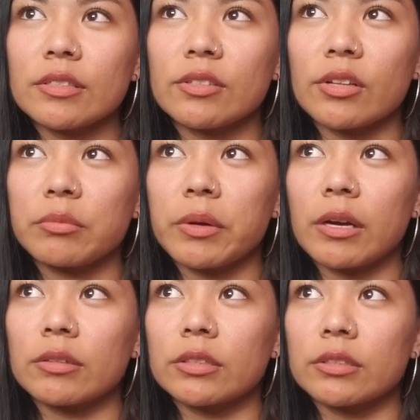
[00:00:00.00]
is all
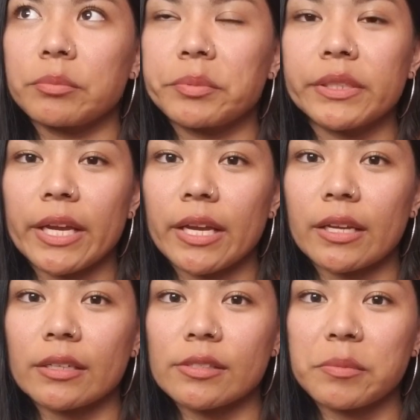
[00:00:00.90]
about play,
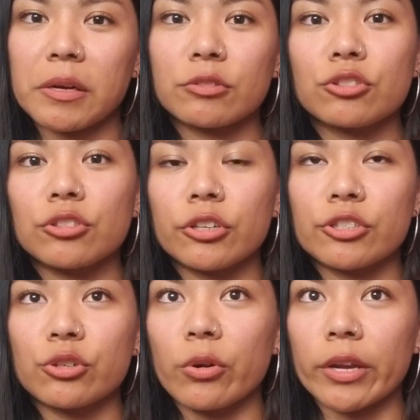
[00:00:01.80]
and it's about your
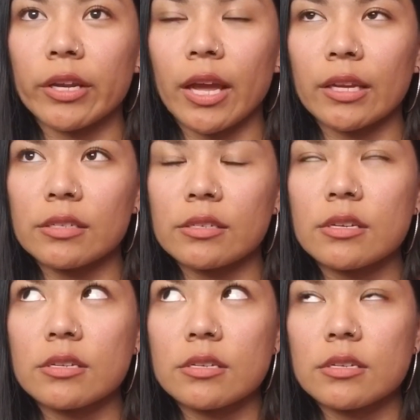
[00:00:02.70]
joy and
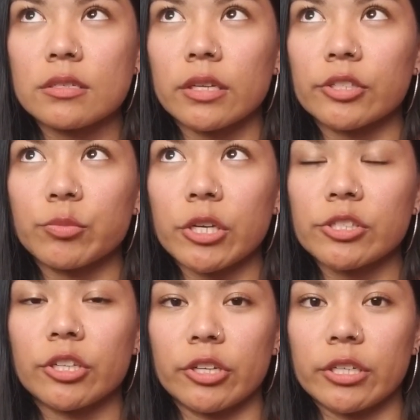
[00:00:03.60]

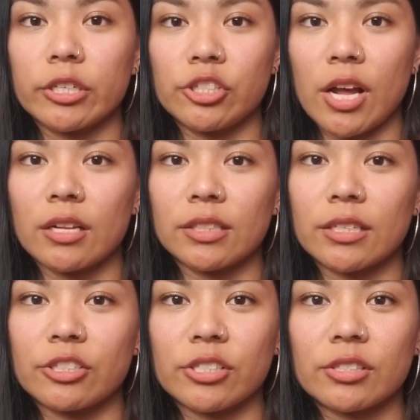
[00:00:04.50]
expressing your inner child
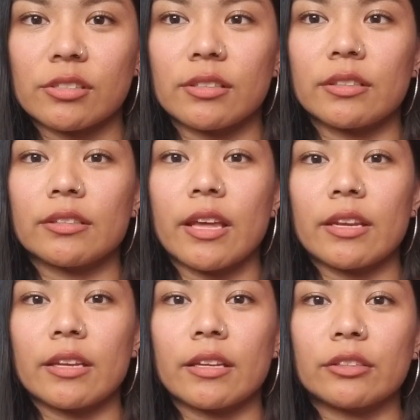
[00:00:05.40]
and just
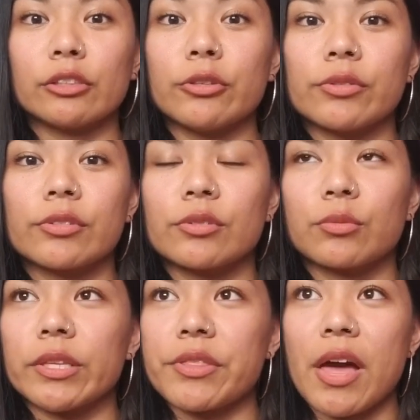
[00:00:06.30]
letting loose
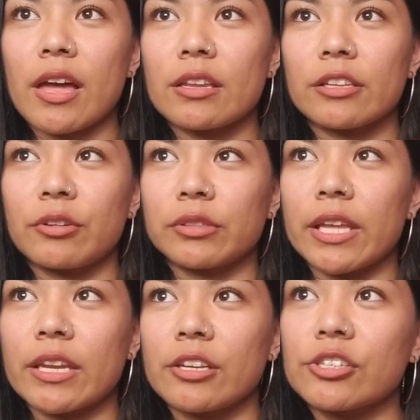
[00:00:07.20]
with that, you know,
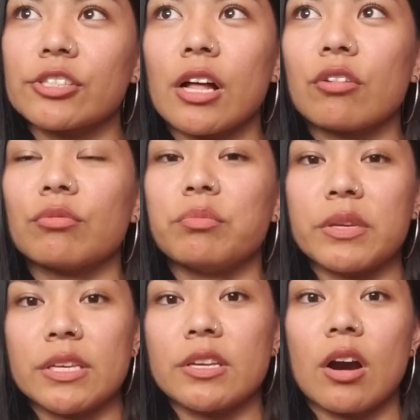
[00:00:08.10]
letting yourself
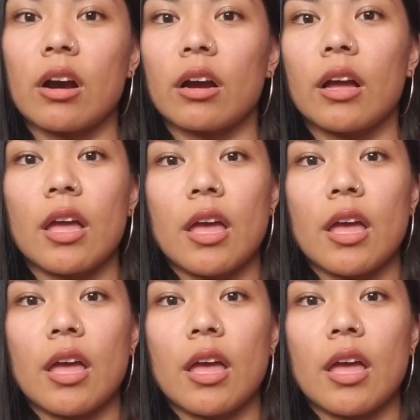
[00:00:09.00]
be young